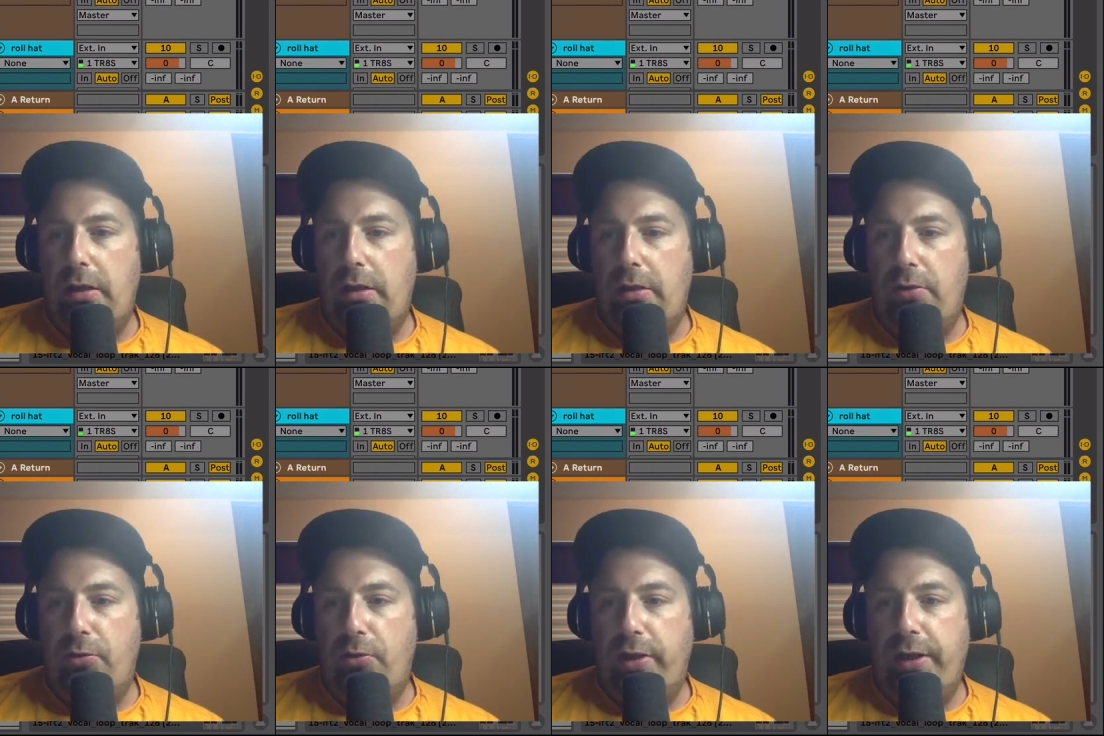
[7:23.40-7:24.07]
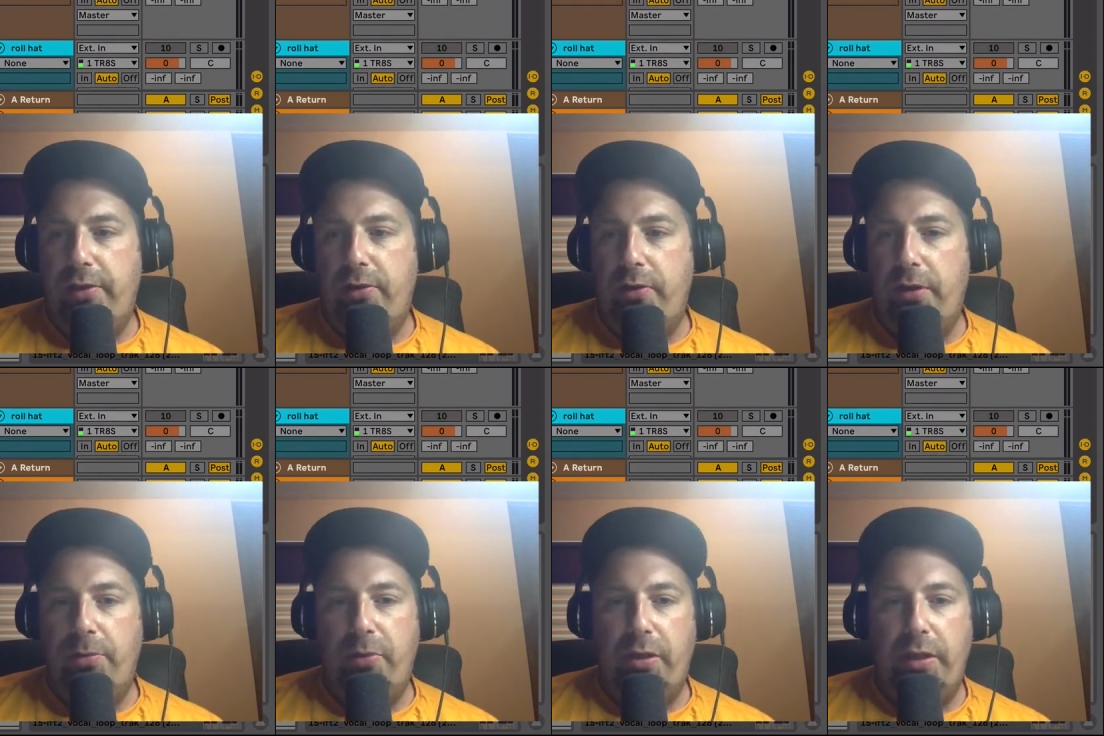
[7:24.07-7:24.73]
ride
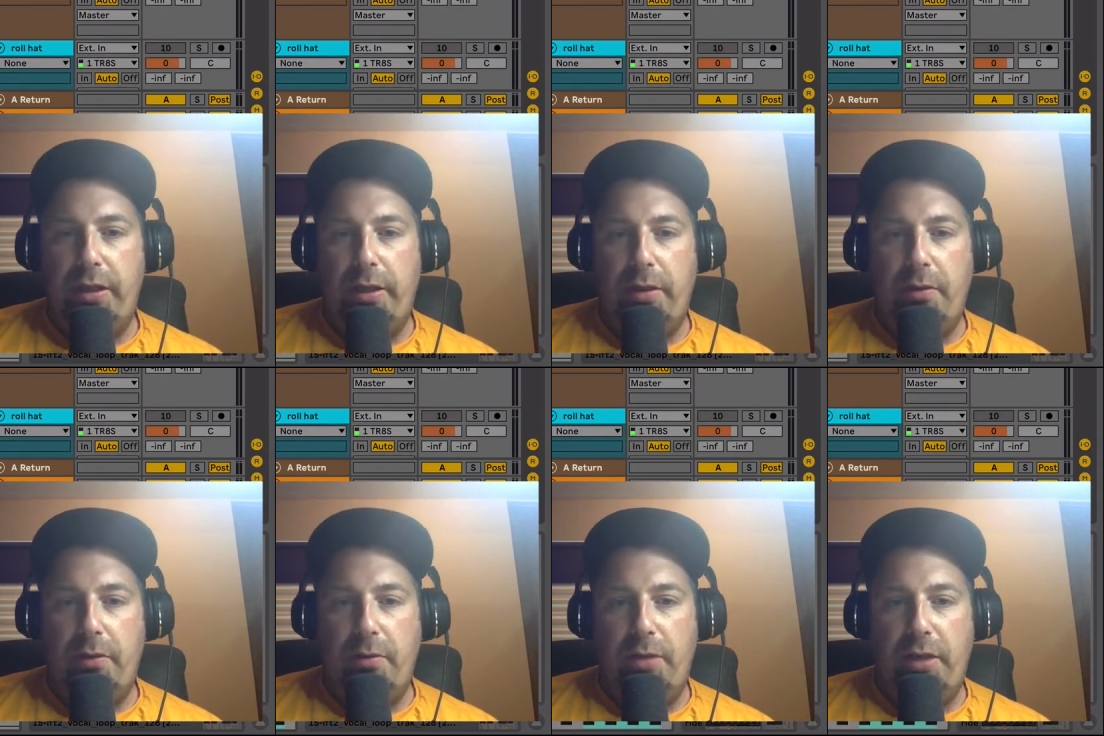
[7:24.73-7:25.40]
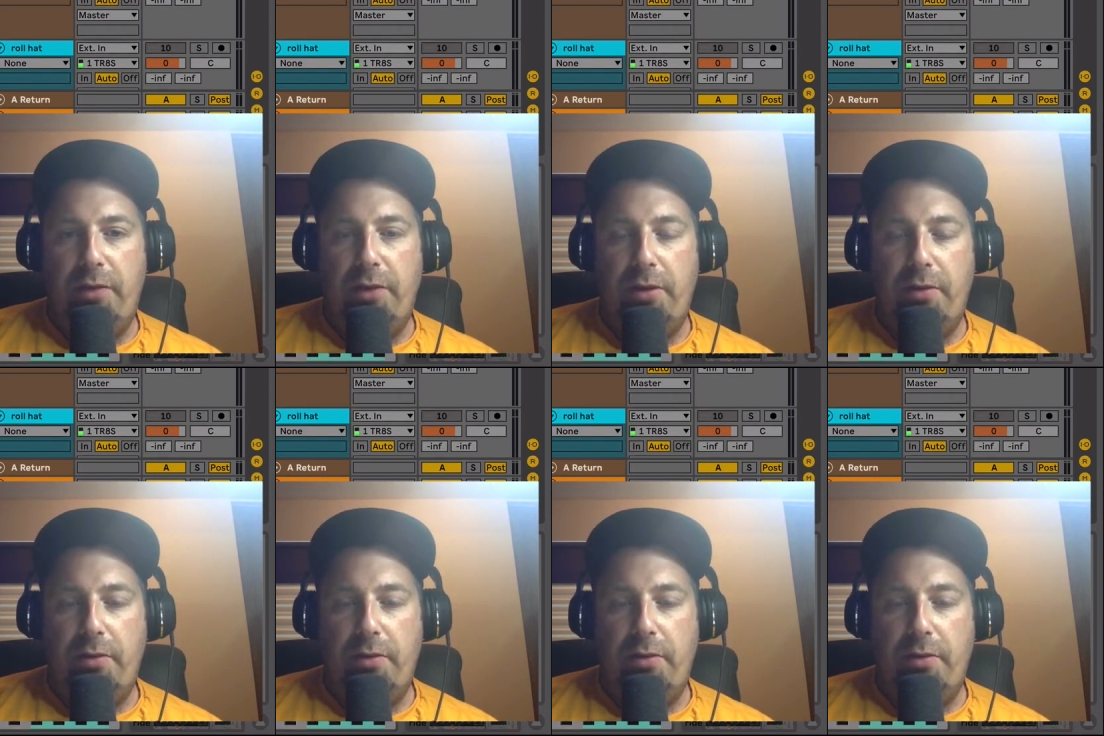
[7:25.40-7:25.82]
cymbal here. I'll play it for you.